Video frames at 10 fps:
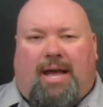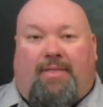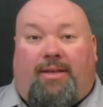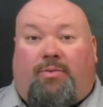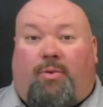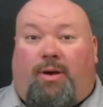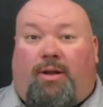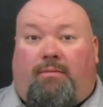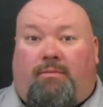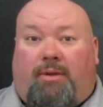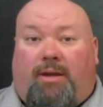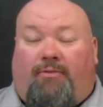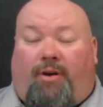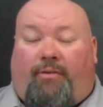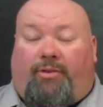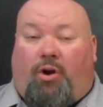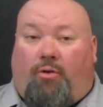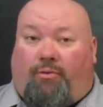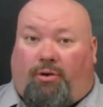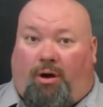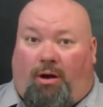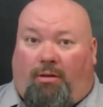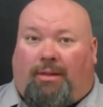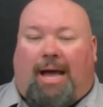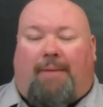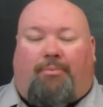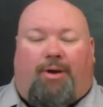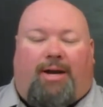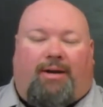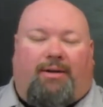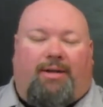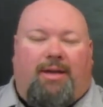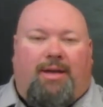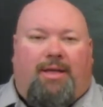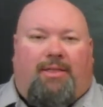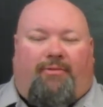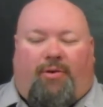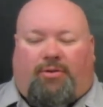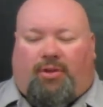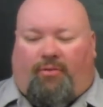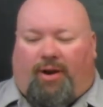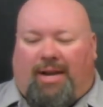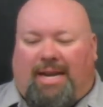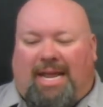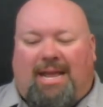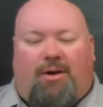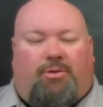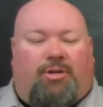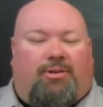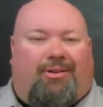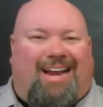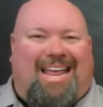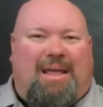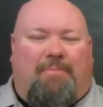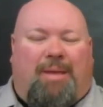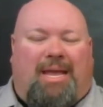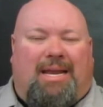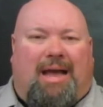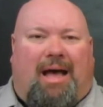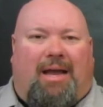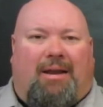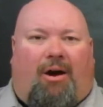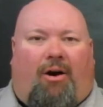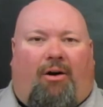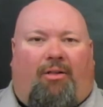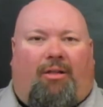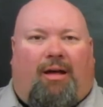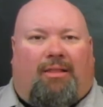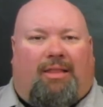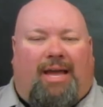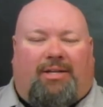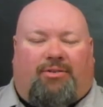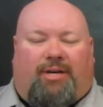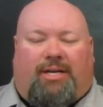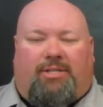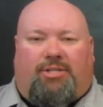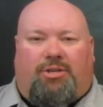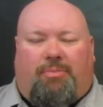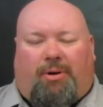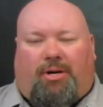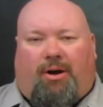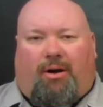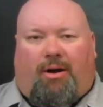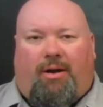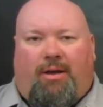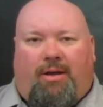And this one involves an overall lap record. The folks over at NIO took their EP9 all-electric supercar